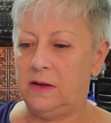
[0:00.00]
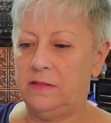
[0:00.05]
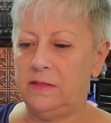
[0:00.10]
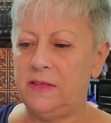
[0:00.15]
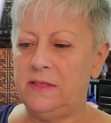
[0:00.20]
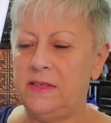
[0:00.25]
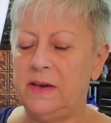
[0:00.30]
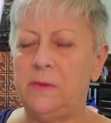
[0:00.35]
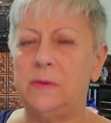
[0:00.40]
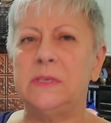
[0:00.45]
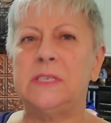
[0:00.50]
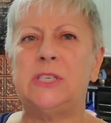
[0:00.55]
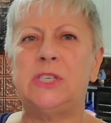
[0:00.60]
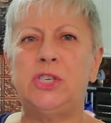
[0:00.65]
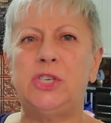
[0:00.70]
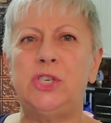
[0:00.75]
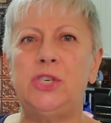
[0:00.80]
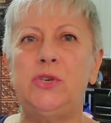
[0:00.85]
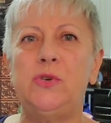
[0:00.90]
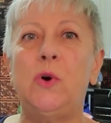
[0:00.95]
think that was
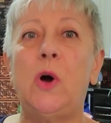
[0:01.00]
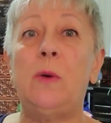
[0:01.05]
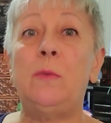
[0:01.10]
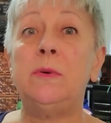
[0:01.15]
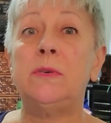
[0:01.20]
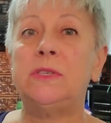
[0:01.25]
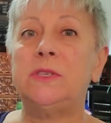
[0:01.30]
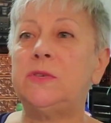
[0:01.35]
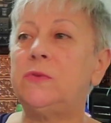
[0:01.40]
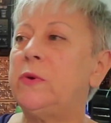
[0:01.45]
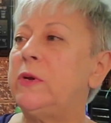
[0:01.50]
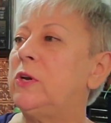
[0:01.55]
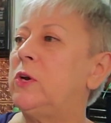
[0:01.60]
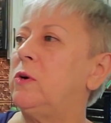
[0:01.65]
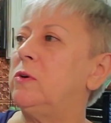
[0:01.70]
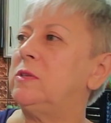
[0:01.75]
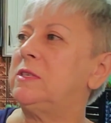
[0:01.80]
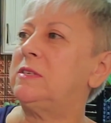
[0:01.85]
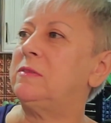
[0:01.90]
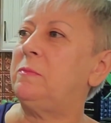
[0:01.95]
two, almost three
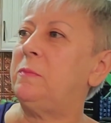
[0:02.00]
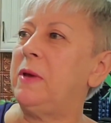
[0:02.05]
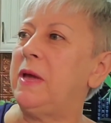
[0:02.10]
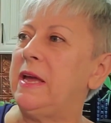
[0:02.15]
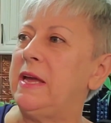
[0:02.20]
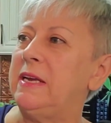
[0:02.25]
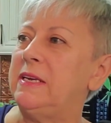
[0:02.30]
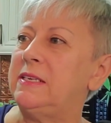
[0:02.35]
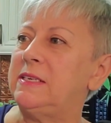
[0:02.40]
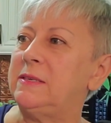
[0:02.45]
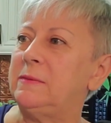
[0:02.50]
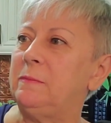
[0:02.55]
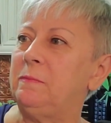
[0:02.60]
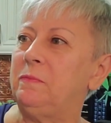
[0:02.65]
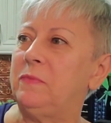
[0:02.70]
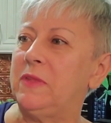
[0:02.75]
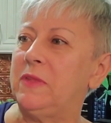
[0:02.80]
coats of paint.